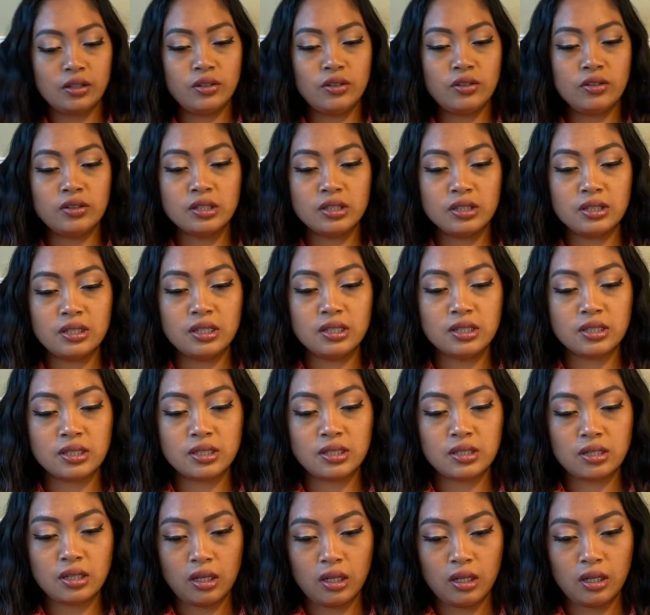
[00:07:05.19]
use this
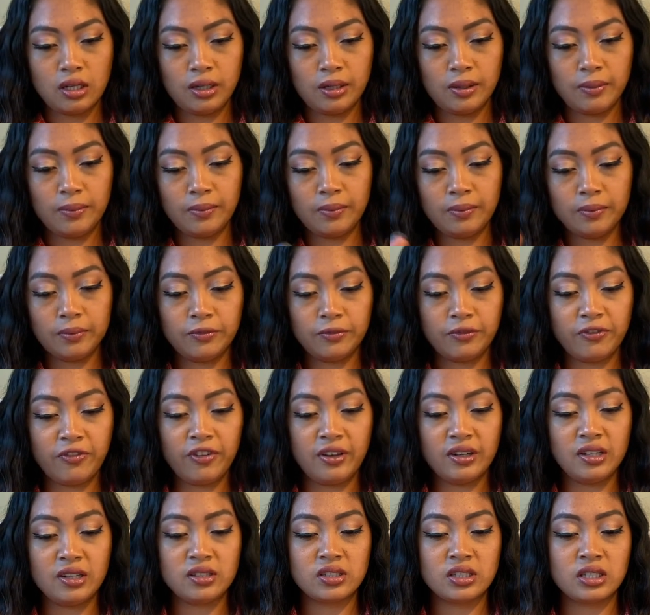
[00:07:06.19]
um,
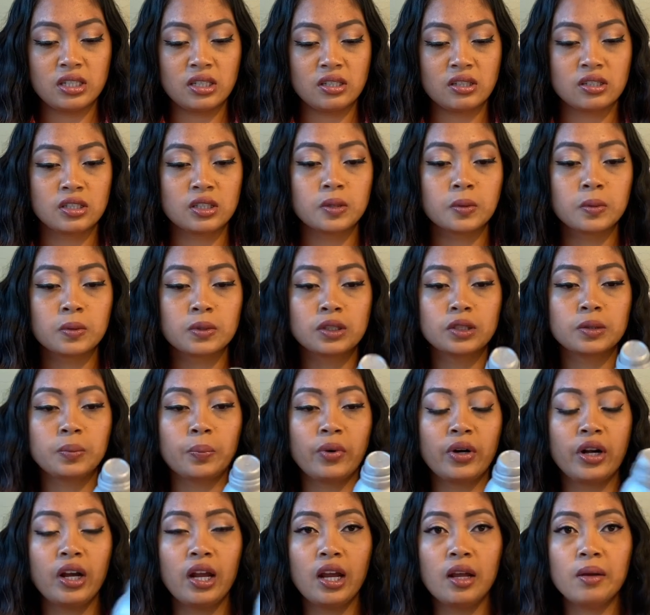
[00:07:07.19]
finishing
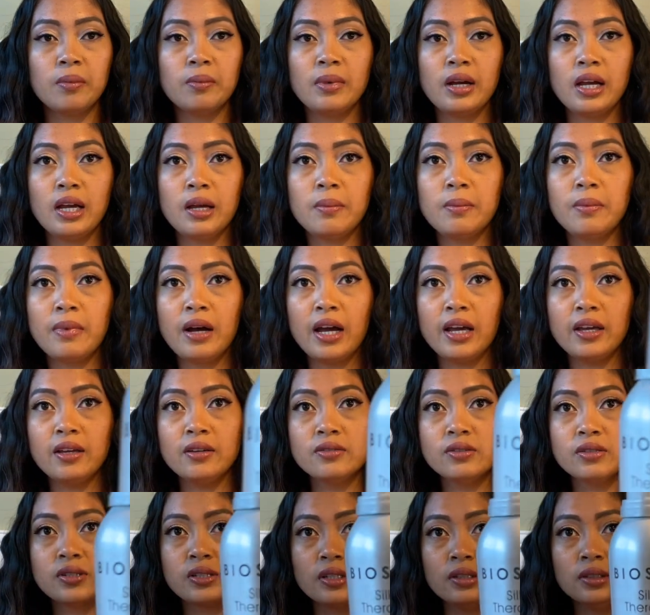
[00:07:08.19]
spray by
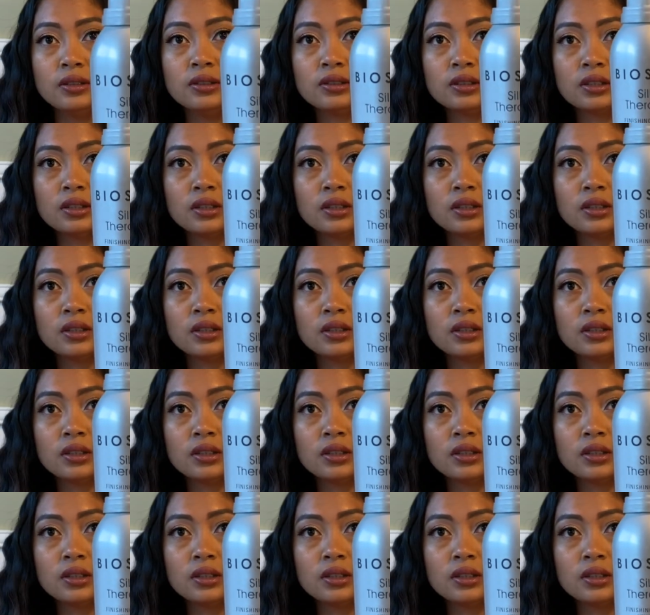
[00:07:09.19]
BioSilk.